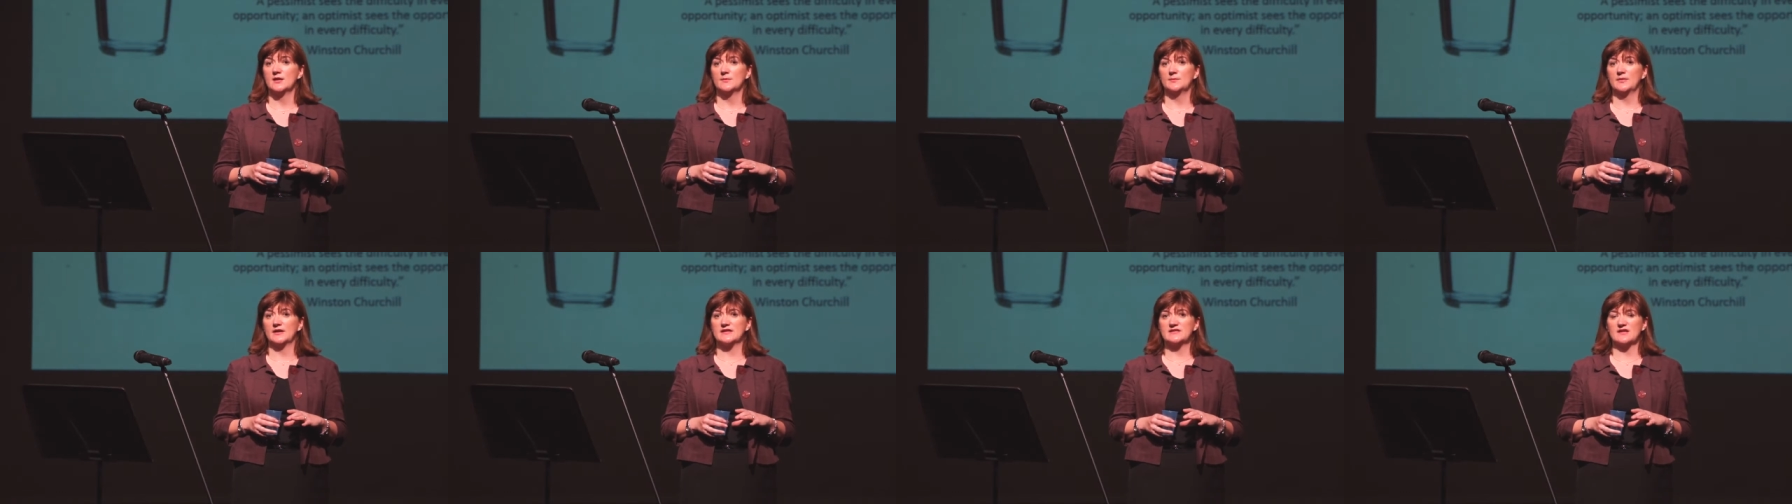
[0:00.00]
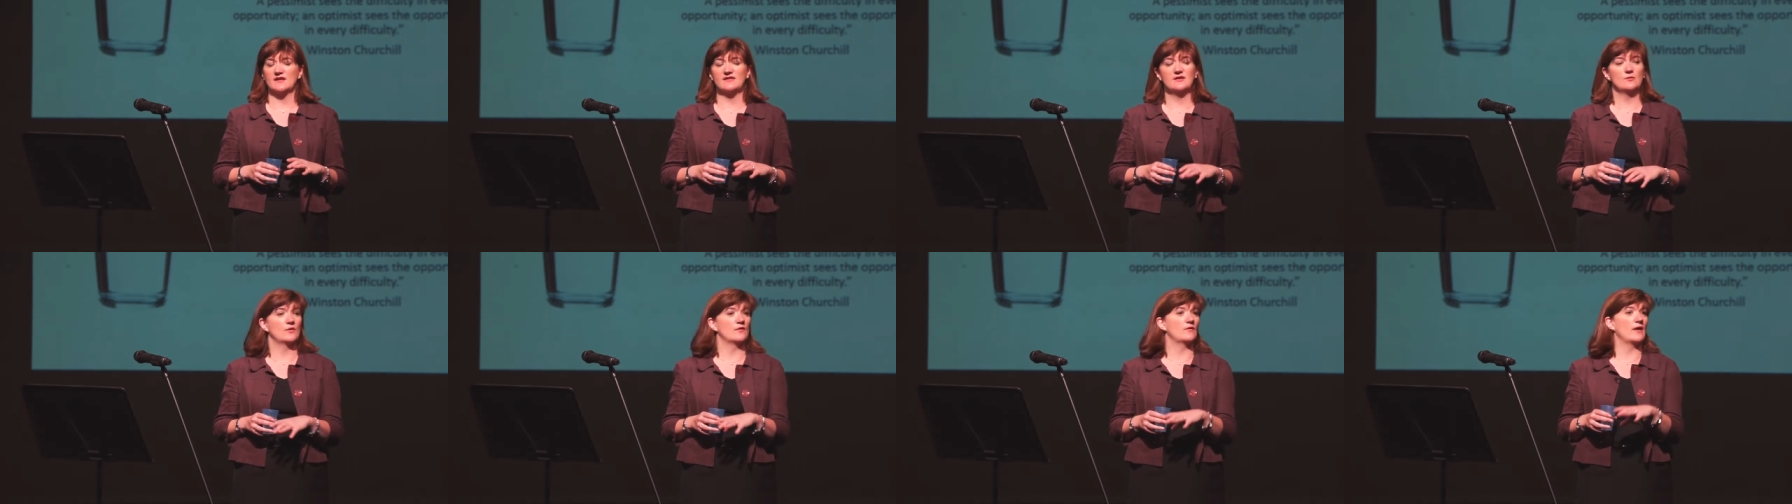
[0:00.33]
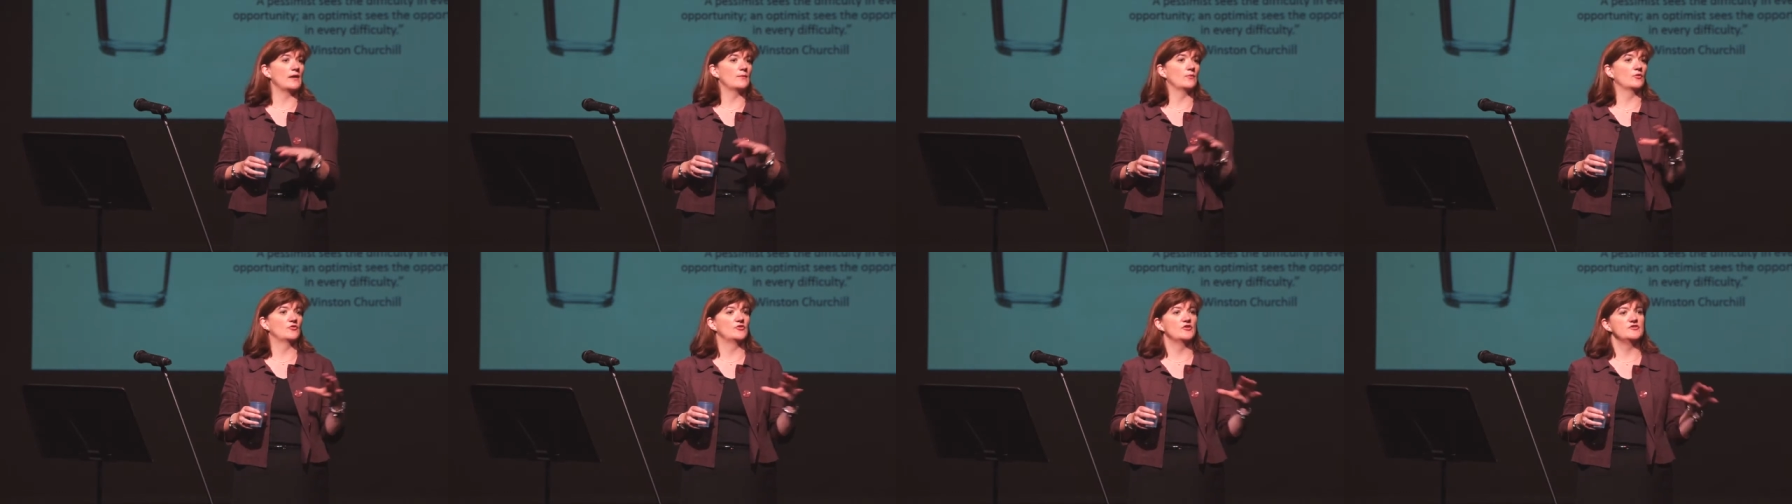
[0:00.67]
because I think we're
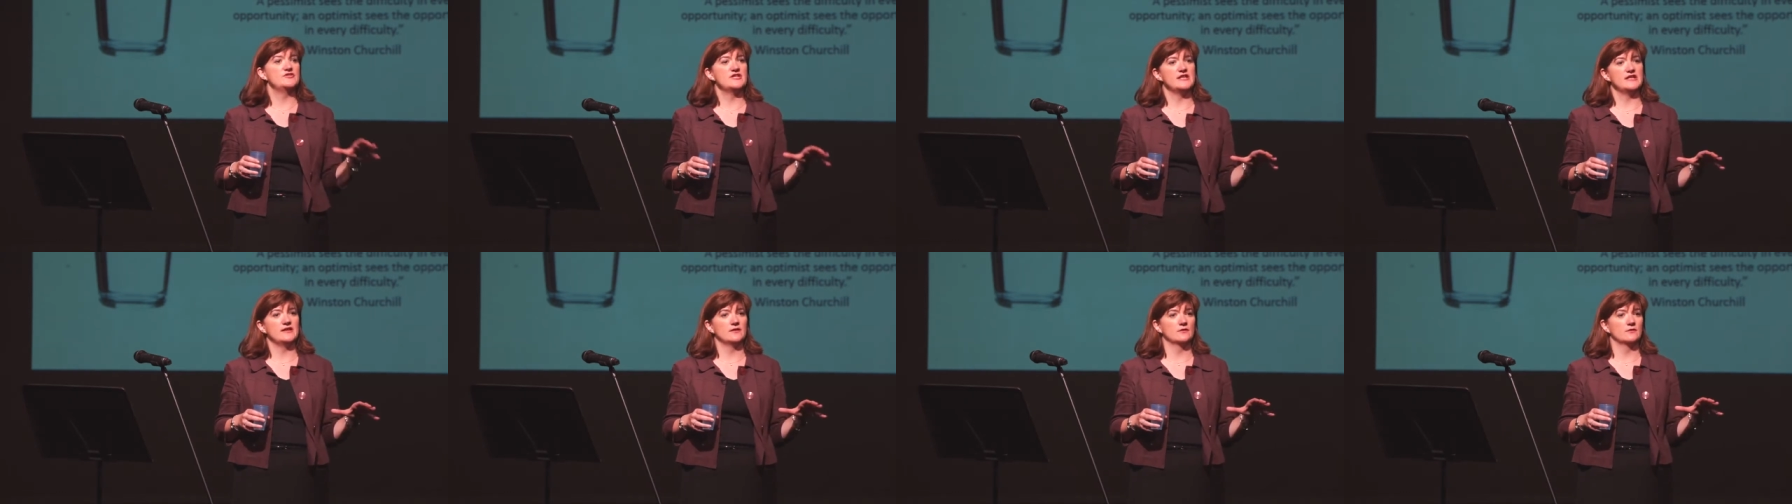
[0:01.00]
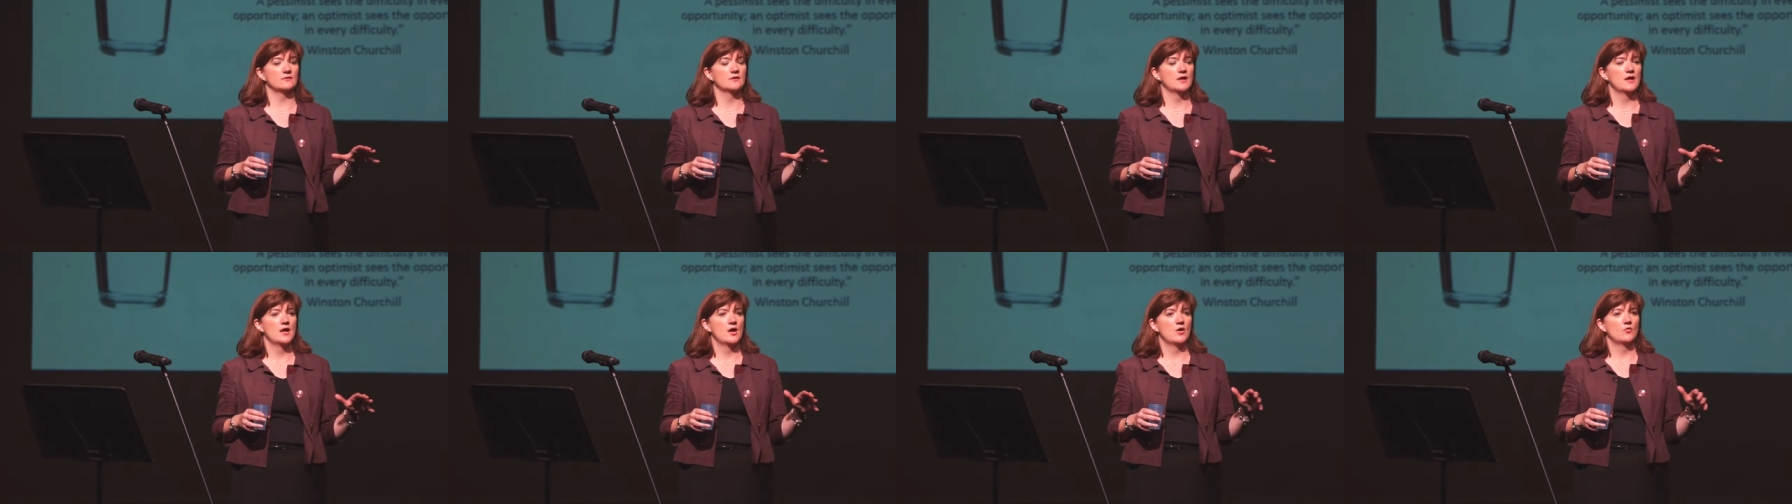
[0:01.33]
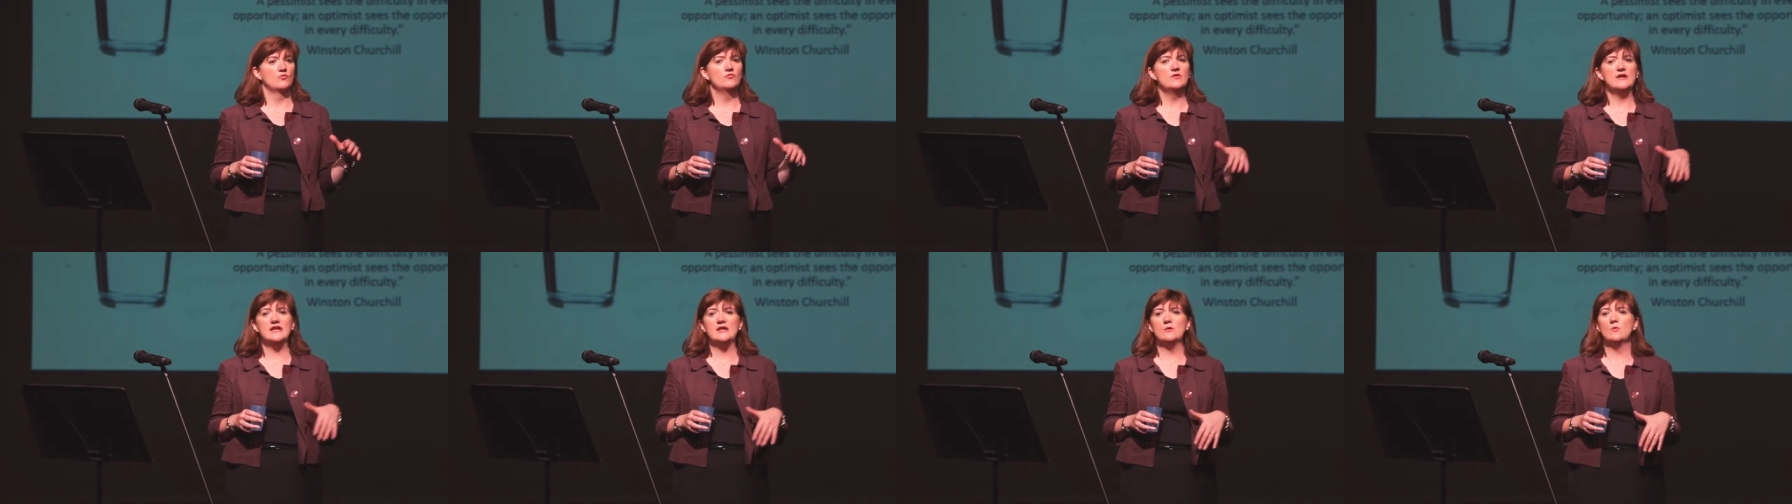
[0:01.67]
able to deal
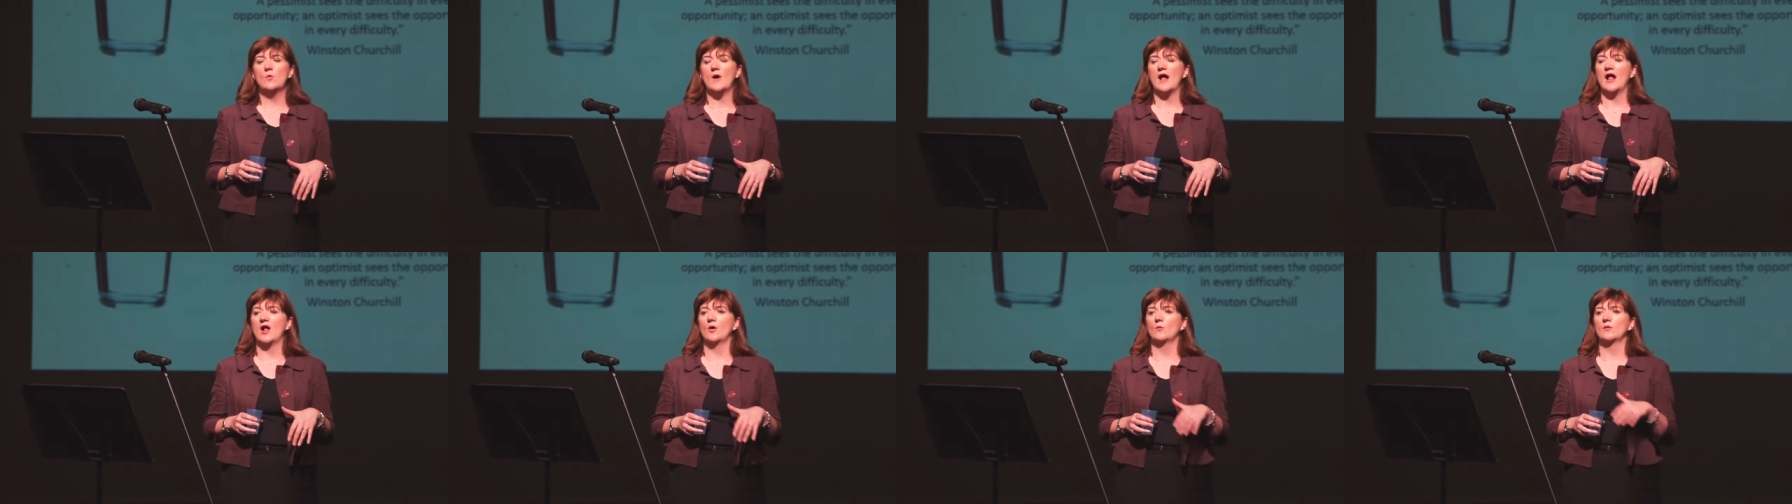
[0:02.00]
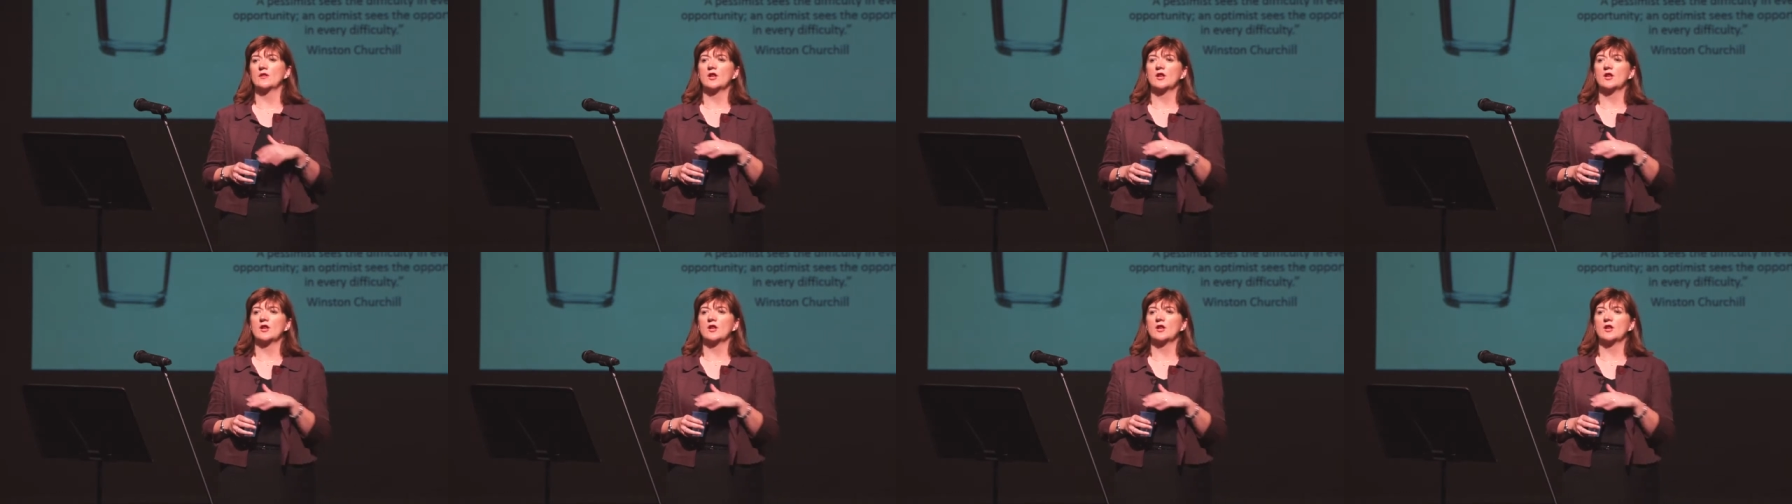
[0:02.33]
really well